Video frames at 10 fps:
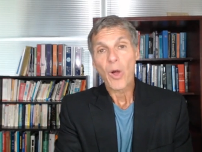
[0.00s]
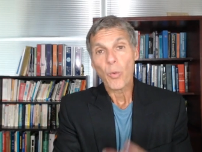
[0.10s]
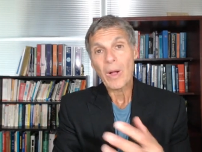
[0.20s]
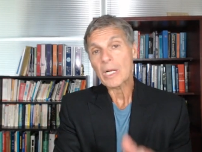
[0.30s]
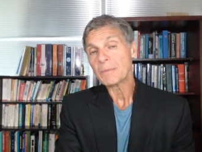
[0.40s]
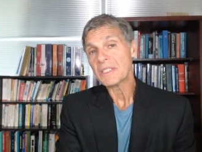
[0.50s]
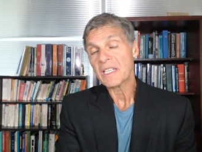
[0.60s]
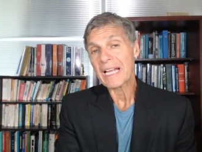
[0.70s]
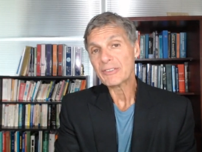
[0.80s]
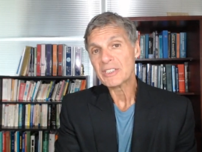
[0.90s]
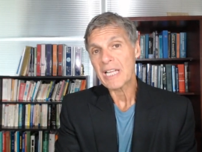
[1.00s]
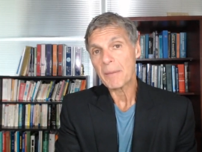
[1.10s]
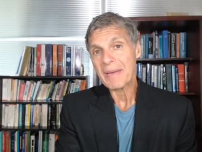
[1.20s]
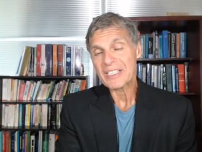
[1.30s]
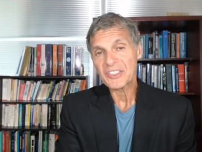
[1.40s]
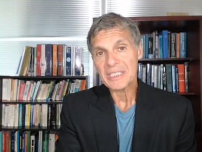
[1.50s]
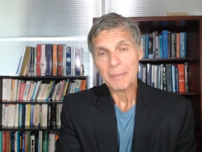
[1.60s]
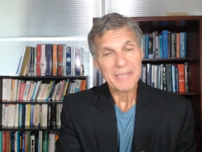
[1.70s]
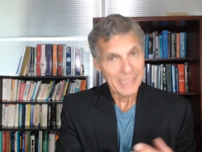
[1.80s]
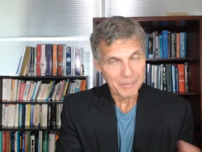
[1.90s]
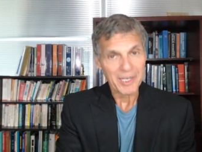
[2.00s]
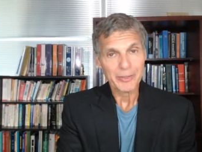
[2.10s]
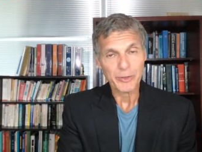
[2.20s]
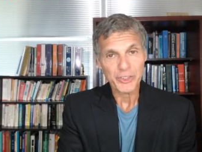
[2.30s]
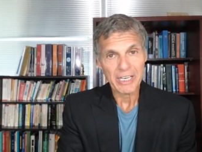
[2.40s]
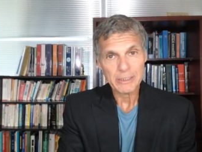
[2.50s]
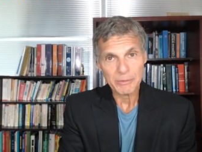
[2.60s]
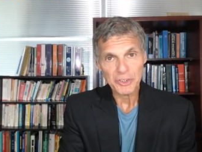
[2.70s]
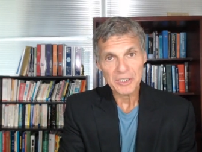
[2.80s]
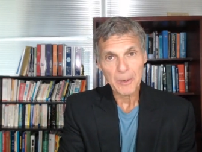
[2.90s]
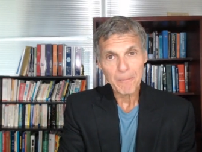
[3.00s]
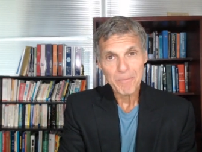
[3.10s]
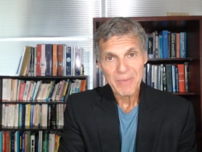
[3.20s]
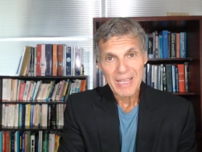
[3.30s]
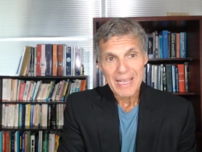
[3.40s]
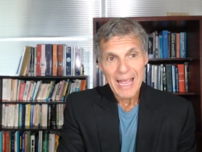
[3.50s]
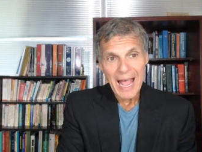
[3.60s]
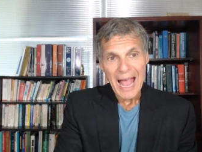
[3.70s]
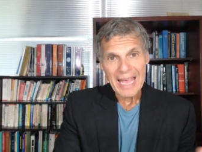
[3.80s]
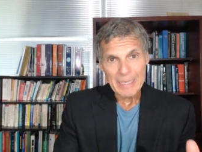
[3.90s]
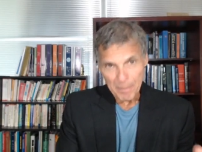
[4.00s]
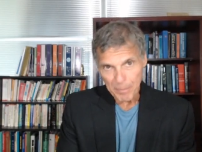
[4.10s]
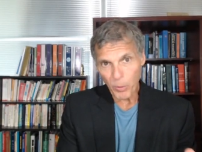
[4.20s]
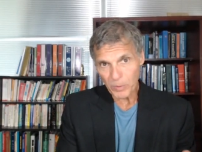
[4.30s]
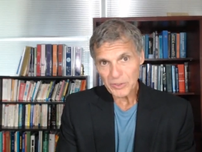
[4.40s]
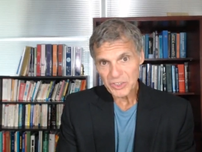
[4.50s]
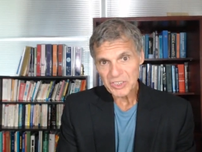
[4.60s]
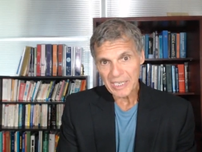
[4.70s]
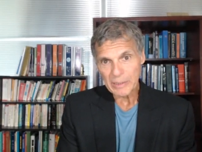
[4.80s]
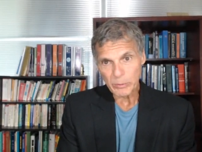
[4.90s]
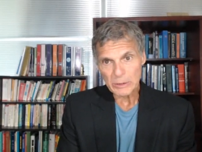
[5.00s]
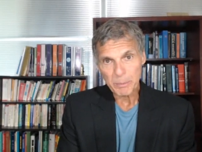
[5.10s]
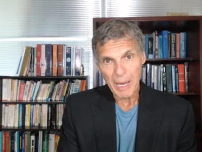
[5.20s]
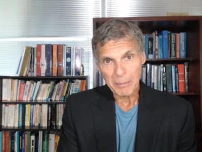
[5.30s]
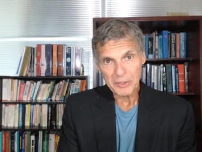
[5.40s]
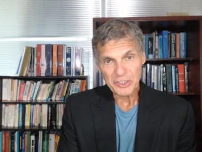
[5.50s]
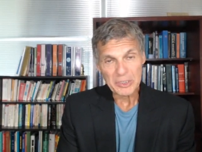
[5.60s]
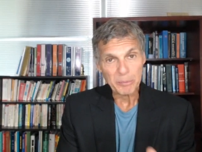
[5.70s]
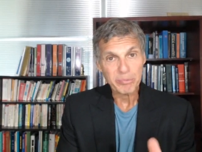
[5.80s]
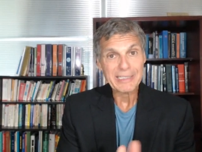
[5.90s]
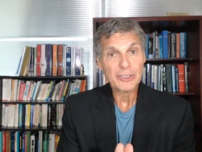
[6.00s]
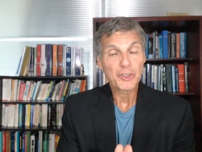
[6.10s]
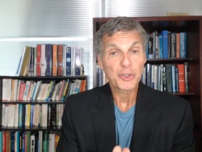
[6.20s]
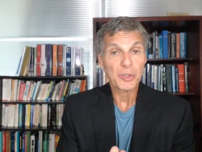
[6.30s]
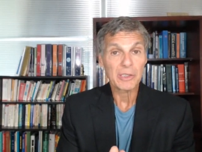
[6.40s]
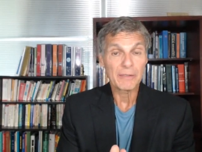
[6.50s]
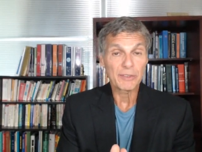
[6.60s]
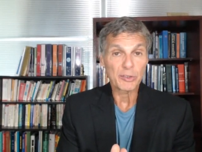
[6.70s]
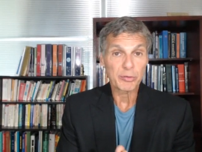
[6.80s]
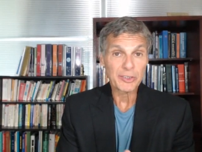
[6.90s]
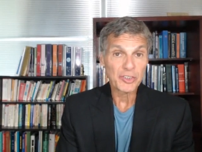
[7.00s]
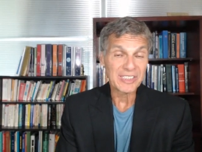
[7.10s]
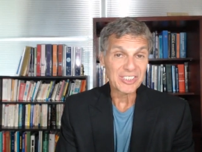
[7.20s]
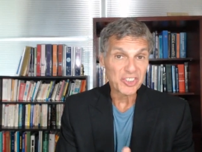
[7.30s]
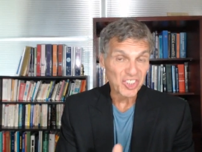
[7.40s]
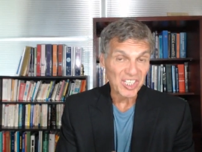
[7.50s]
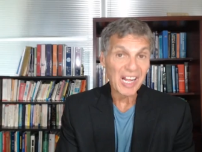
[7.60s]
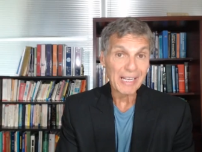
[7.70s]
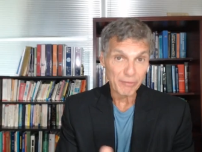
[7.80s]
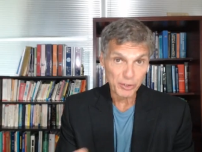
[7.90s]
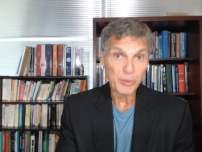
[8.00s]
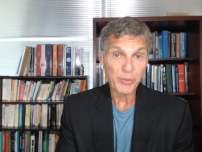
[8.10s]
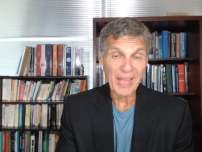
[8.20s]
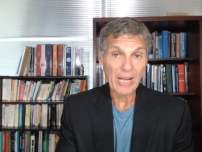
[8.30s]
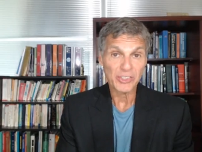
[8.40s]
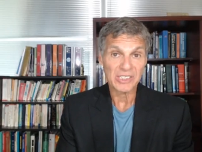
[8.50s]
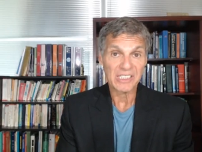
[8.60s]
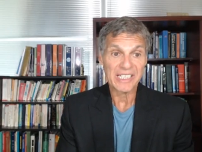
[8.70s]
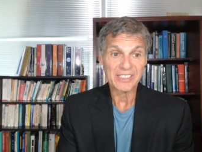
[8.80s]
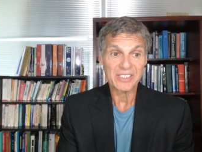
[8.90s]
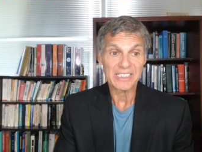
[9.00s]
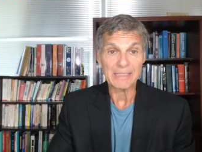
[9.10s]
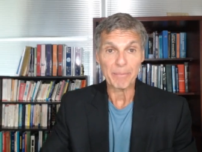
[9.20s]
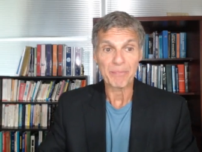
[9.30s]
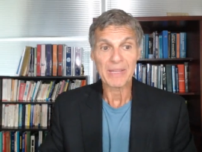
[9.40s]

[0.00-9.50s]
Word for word: Welcome to the Lifestyle Medicine Update. I'm Dr. James Meschino. An important study was published in the British Journal of Nutrition in July of 2018.